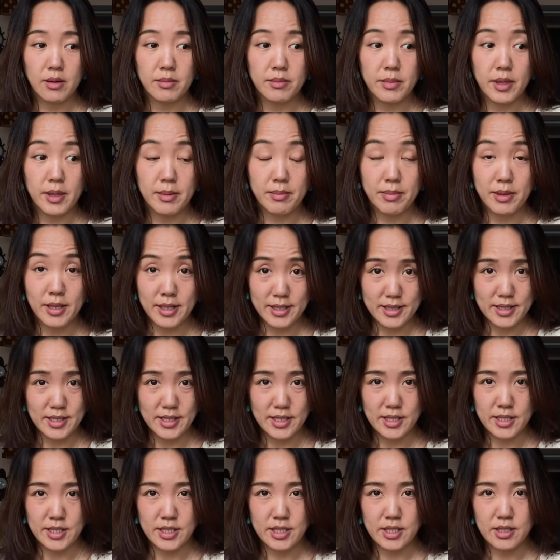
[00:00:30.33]
in
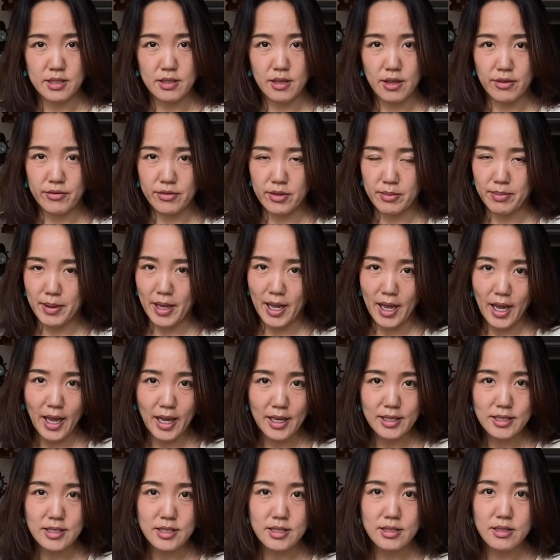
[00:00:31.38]
places of the
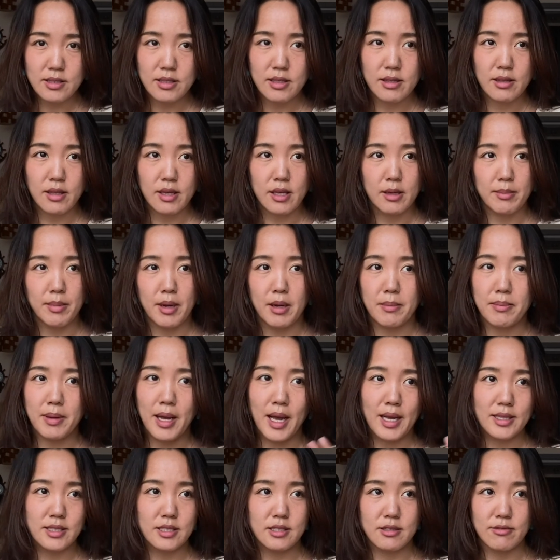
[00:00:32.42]
past, think about
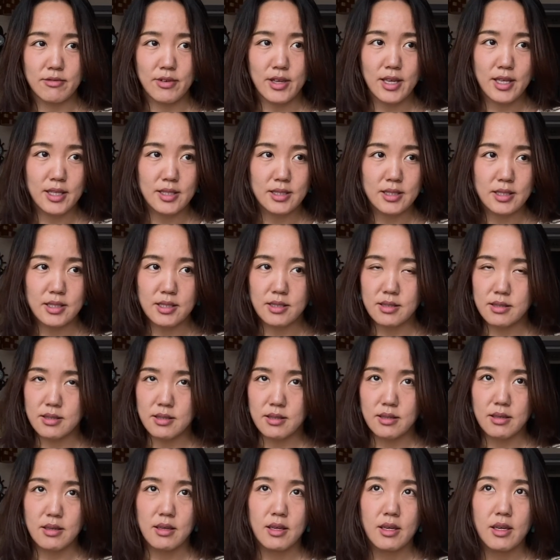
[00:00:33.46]
past events,
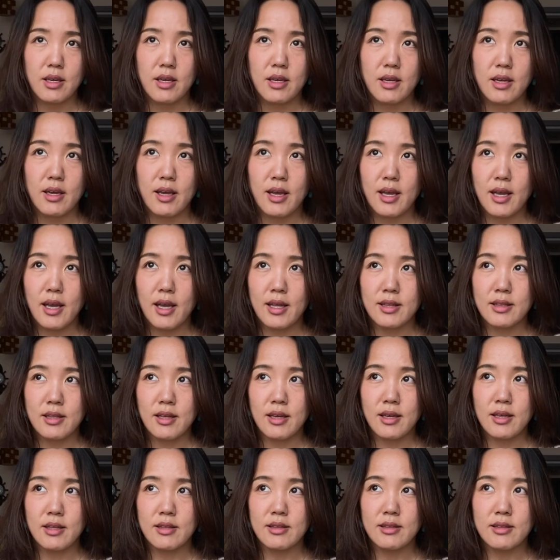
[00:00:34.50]
and
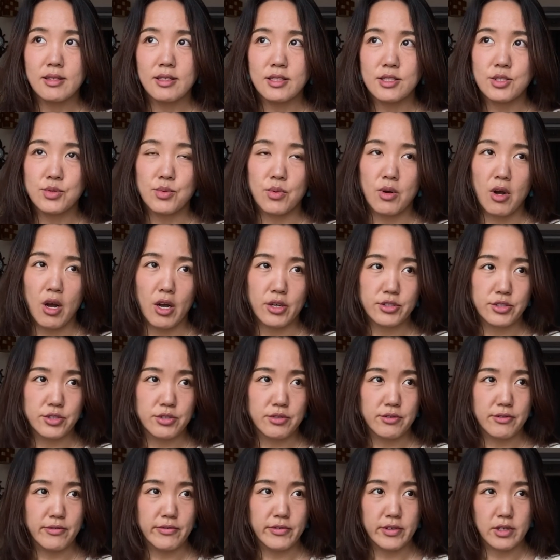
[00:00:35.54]
then this will cause you to
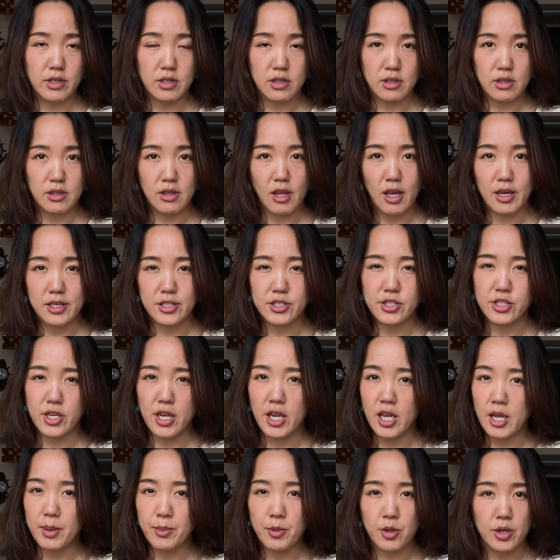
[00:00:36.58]
feel a lot of
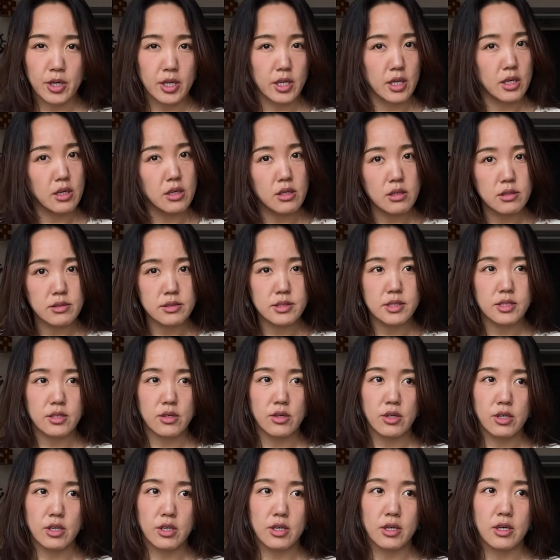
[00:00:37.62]
shame or guilt
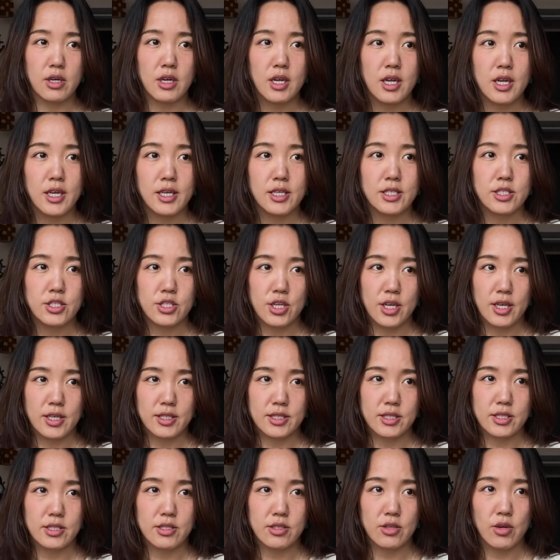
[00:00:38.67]
or
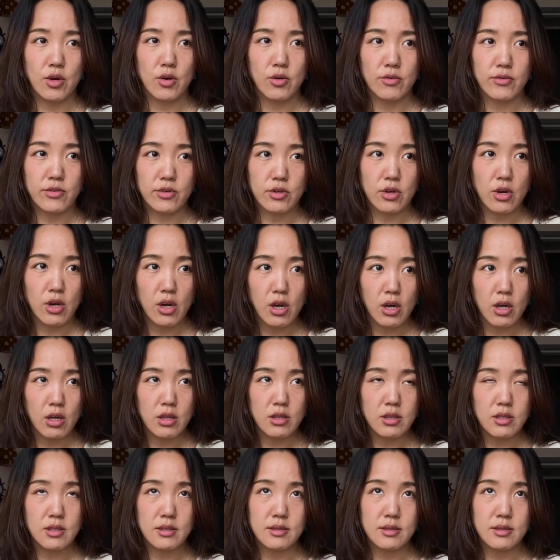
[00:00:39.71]
just overall